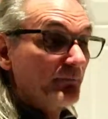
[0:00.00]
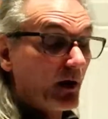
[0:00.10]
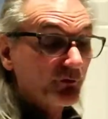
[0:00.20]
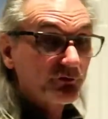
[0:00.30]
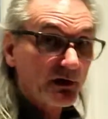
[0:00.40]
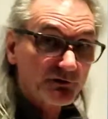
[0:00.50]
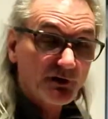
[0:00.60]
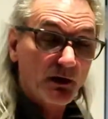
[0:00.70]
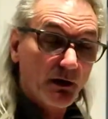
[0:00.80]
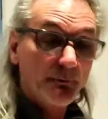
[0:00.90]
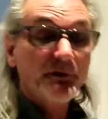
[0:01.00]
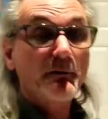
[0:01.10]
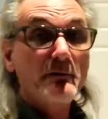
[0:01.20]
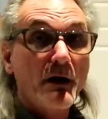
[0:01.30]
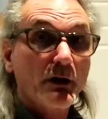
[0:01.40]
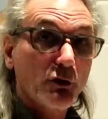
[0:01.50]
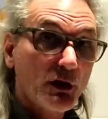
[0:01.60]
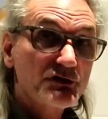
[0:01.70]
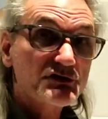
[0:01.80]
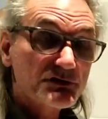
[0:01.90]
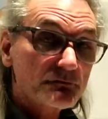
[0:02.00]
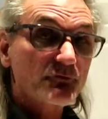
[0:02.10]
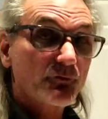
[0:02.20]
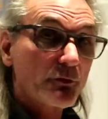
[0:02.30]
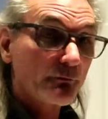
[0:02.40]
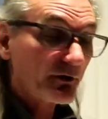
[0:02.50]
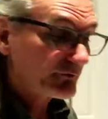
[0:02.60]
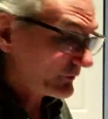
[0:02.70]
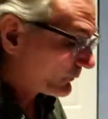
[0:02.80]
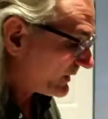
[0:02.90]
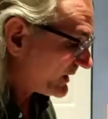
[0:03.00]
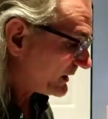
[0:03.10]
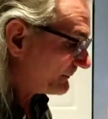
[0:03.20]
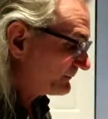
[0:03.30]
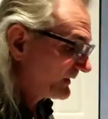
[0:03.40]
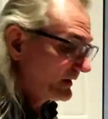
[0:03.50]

I'll slice that up. That'll be my lunch for the rest of the week.